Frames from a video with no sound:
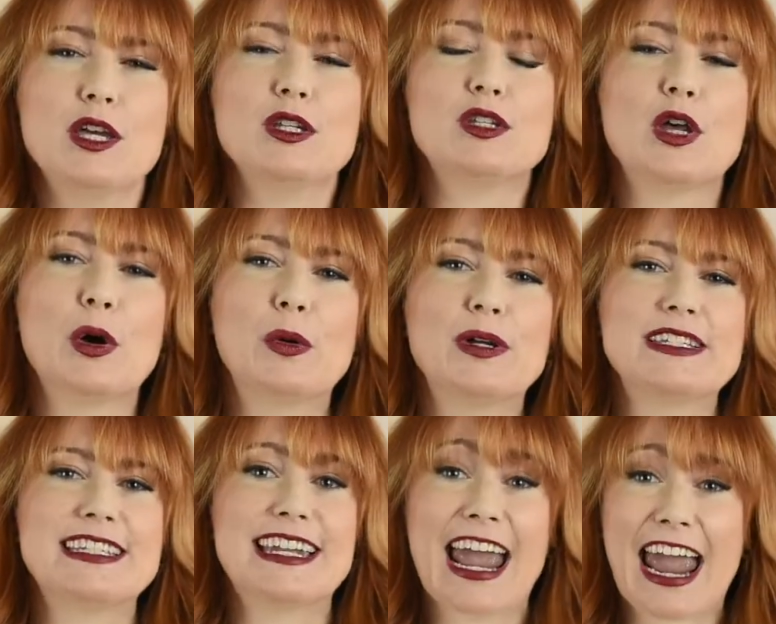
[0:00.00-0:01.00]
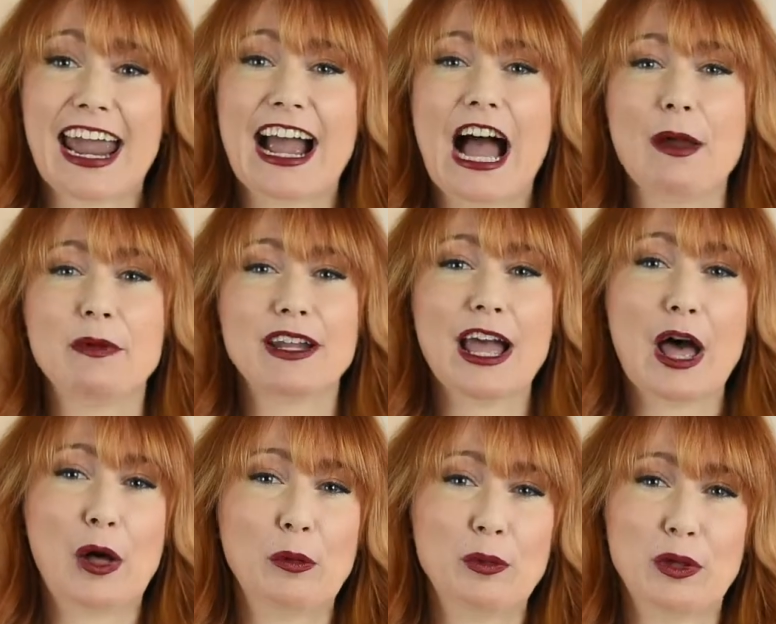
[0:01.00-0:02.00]
So today I'm going to
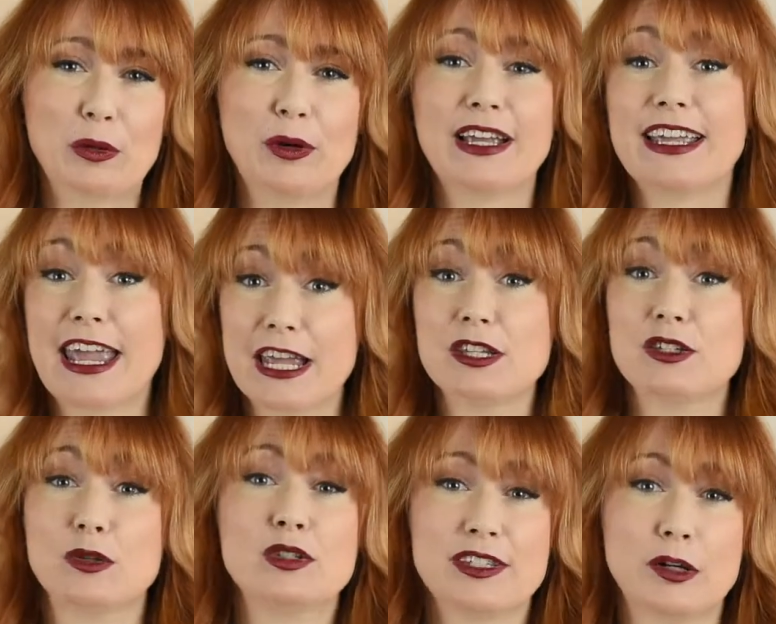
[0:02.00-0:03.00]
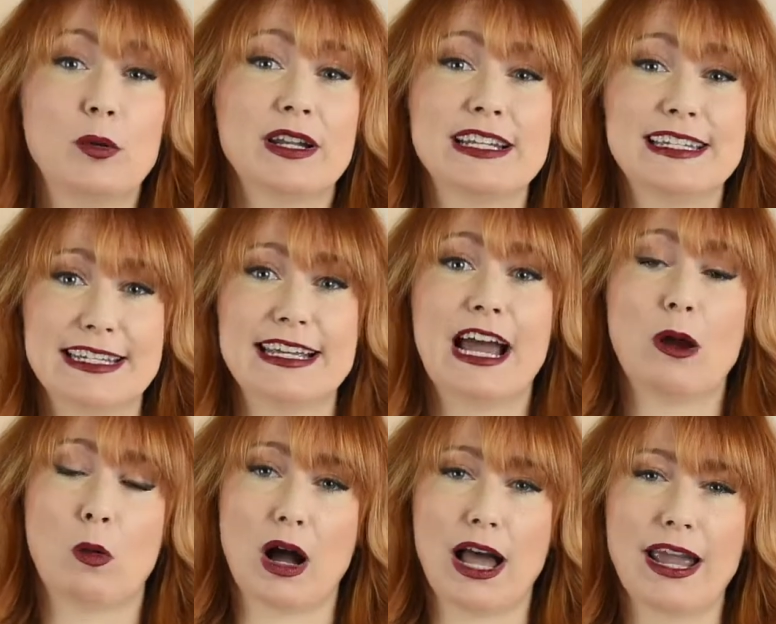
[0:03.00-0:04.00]
help you in case you still want to
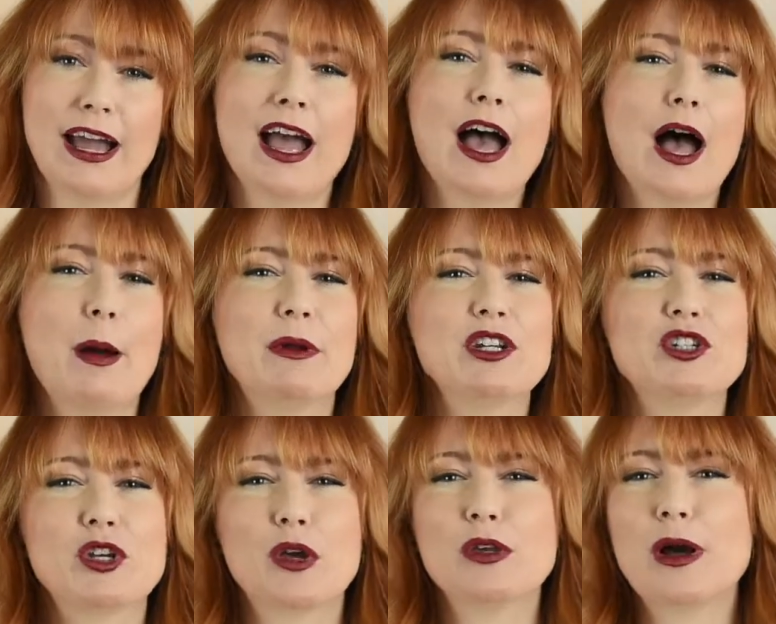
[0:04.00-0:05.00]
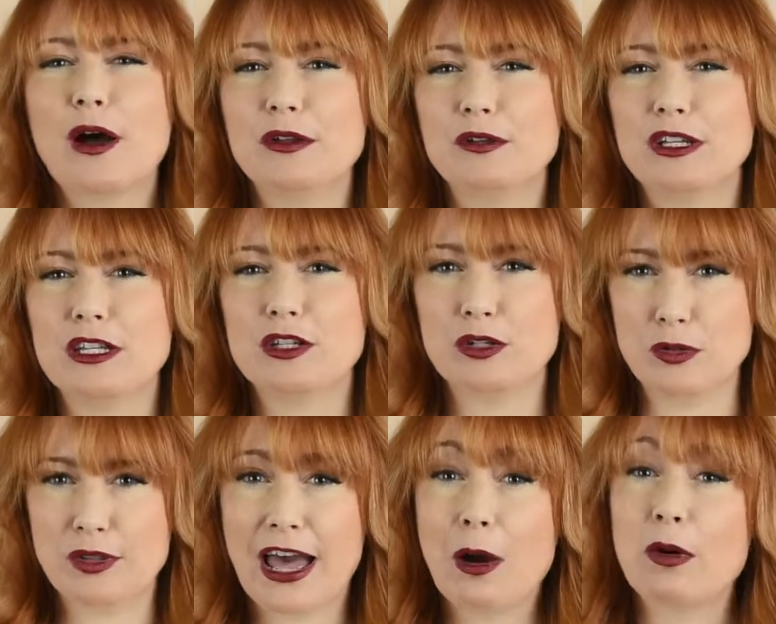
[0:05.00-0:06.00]
DIY. I'm going to show you how you can
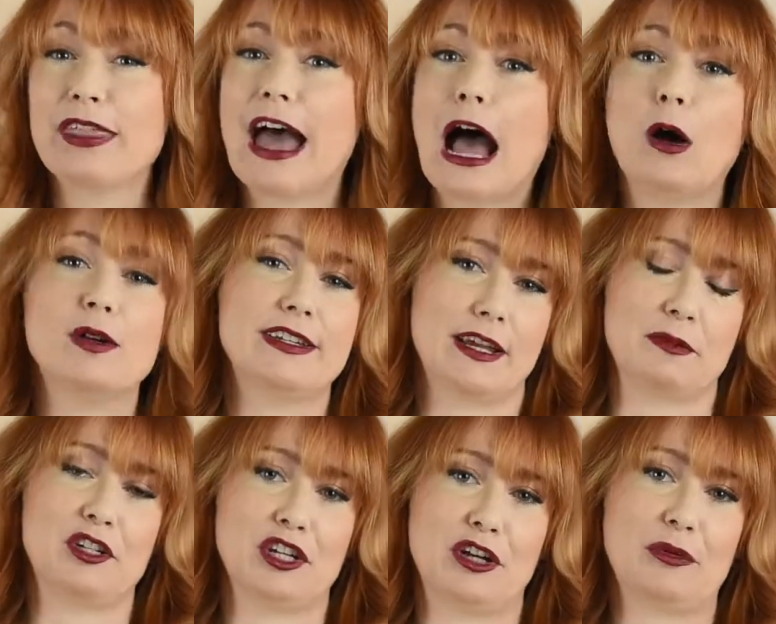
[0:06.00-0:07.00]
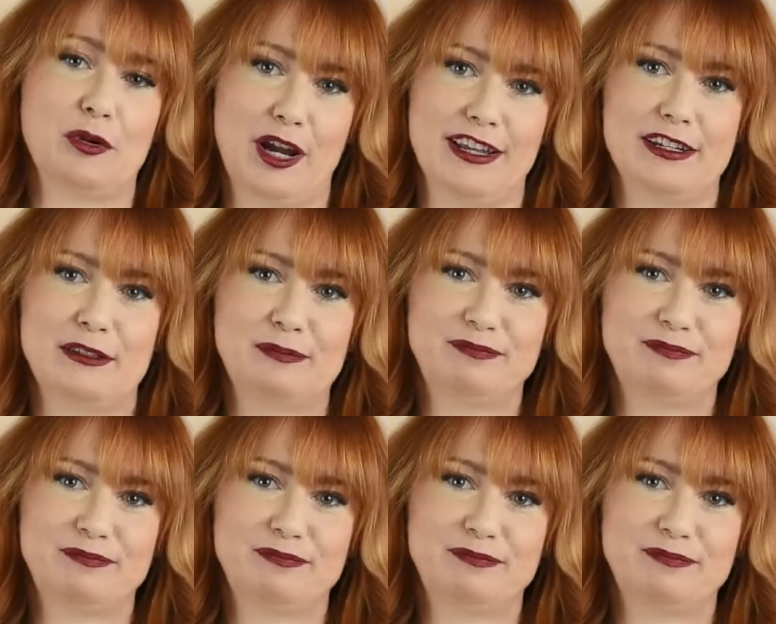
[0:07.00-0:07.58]
do that without damaging your brand.